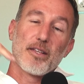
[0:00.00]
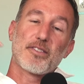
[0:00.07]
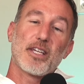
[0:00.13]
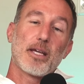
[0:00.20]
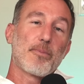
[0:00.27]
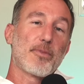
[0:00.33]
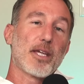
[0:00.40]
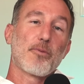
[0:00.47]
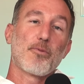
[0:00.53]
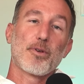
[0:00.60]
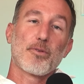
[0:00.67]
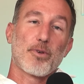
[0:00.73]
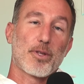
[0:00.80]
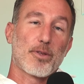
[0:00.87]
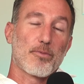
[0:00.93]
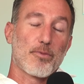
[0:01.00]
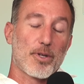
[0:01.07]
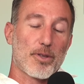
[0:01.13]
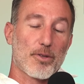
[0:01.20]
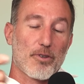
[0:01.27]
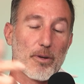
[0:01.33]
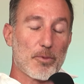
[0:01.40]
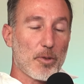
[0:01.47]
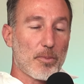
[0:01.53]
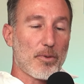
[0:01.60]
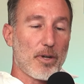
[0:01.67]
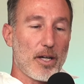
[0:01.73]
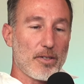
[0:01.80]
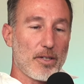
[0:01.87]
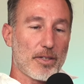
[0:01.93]
Same thing with, with, with crypto
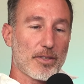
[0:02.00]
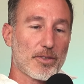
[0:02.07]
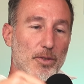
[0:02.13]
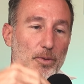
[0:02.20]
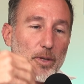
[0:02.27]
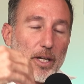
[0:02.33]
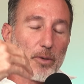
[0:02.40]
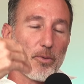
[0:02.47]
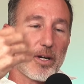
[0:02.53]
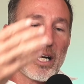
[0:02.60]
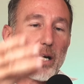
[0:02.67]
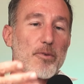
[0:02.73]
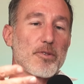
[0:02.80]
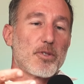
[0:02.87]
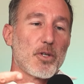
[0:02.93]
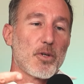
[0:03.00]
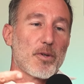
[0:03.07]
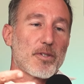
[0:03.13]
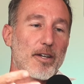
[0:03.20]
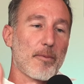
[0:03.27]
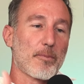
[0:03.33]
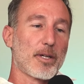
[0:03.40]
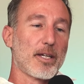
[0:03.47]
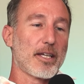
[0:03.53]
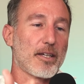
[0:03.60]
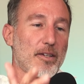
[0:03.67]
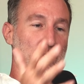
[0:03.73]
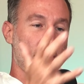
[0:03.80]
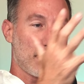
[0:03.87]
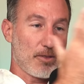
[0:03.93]
projects. So like what I always do is I'm getting
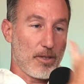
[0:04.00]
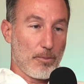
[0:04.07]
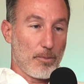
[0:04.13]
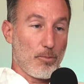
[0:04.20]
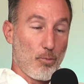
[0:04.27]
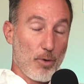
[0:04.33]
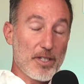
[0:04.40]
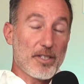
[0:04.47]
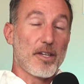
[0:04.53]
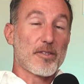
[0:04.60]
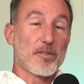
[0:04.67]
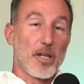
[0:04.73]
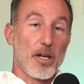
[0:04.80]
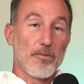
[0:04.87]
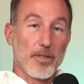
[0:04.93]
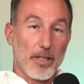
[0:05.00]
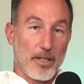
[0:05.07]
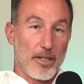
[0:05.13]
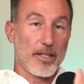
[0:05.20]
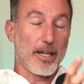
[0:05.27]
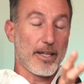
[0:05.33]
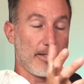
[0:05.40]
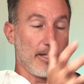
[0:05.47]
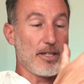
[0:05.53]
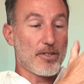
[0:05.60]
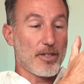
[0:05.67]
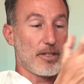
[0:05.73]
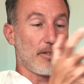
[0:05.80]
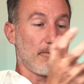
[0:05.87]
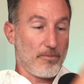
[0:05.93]
into some risky stuff like on Dan
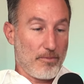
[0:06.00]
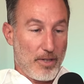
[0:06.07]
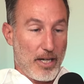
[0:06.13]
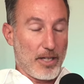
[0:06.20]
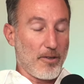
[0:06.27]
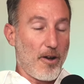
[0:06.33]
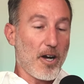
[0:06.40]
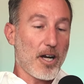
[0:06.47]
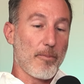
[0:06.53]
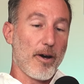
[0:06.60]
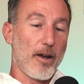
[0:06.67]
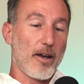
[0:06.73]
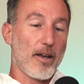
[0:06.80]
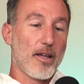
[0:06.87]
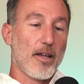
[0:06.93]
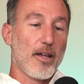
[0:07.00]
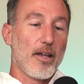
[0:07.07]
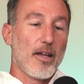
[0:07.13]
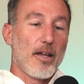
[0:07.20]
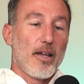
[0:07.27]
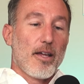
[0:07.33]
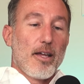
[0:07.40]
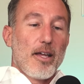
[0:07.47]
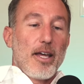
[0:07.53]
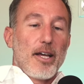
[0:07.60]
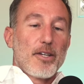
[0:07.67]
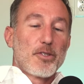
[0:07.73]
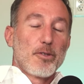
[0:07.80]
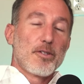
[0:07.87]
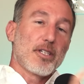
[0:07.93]
Degen when I talk about it.
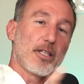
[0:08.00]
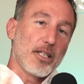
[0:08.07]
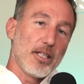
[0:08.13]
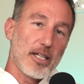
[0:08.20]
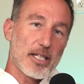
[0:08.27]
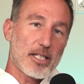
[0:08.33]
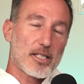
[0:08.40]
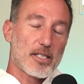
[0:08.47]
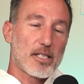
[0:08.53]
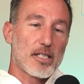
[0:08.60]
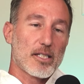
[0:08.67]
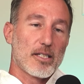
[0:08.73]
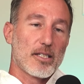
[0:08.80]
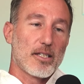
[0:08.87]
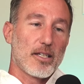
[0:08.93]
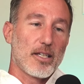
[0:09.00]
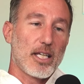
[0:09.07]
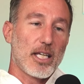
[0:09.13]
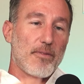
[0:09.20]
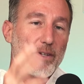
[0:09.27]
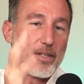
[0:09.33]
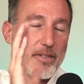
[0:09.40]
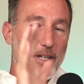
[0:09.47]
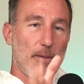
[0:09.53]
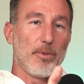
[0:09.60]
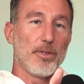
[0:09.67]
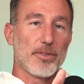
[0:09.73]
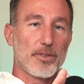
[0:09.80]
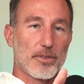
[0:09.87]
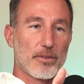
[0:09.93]
As soon as it lists, if it
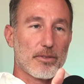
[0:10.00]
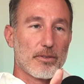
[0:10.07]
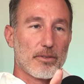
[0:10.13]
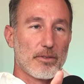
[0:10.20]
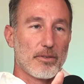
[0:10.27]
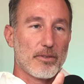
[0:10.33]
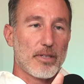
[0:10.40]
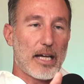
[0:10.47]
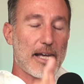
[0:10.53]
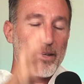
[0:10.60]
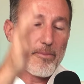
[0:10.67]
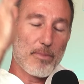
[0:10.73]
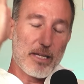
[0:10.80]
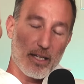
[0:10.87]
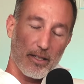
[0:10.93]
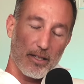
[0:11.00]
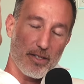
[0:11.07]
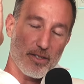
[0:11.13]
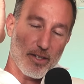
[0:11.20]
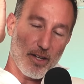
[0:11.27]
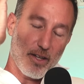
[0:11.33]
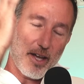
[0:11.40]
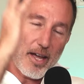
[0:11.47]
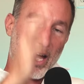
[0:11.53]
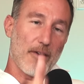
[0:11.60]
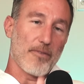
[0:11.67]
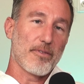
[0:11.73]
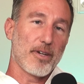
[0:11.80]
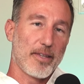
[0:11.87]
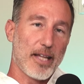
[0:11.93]
doubles, I immediately sell
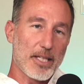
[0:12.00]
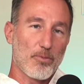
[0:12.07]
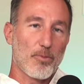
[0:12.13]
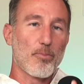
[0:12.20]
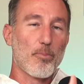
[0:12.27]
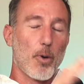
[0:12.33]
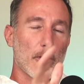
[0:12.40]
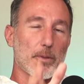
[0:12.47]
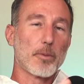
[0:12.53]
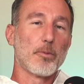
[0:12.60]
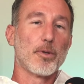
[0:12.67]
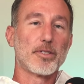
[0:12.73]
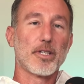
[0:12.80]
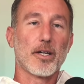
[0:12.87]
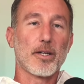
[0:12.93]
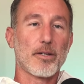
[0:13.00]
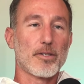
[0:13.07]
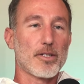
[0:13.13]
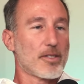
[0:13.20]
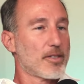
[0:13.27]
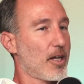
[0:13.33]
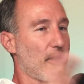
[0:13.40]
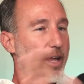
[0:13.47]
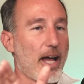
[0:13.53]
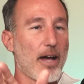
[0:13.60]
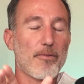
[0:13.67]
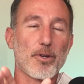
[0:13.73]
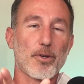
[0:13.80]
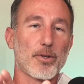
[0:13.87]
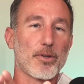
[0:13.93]
half. And that's what most people will tell you. Just sell
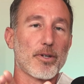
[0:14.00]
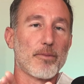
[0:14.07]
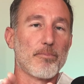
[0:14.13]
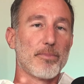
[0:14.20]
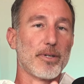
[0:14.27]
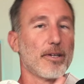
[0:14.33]
half and you're good.